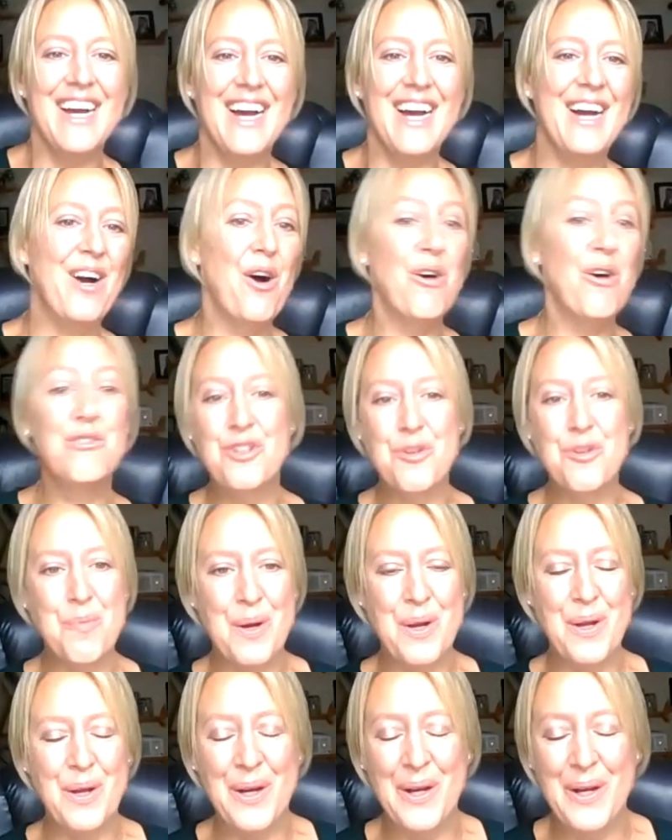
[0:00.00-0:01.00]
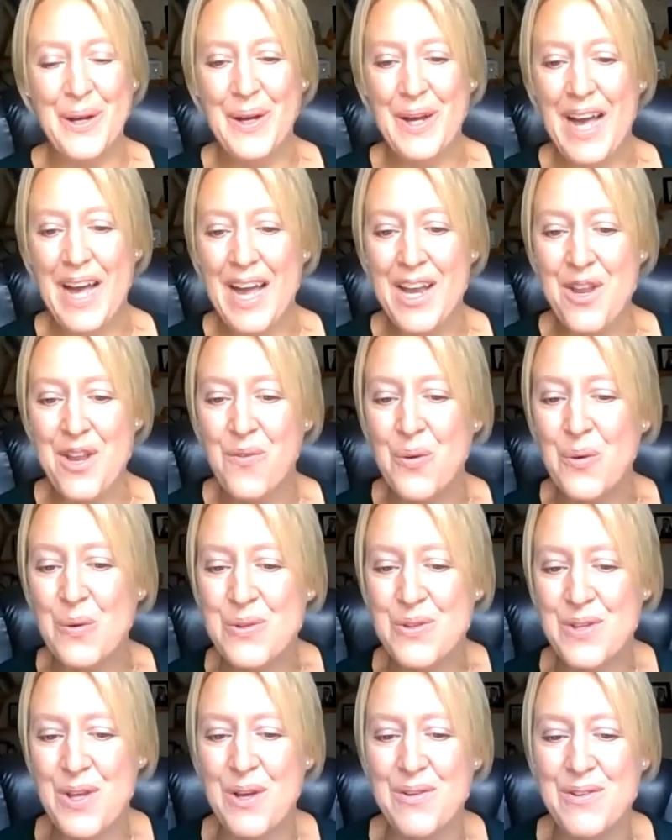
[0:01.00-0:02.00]
uh, entrepreneur, and you've
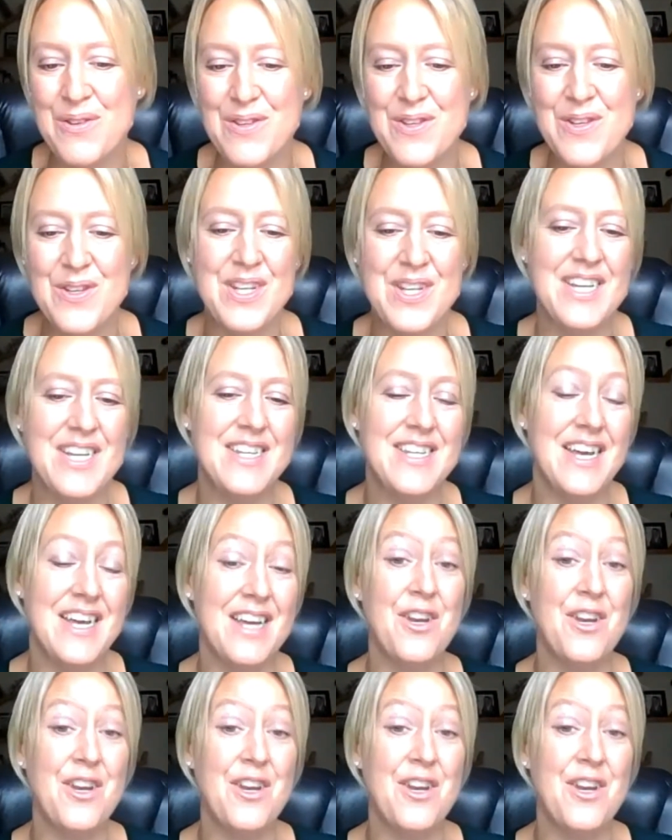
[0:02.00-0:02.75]
also studied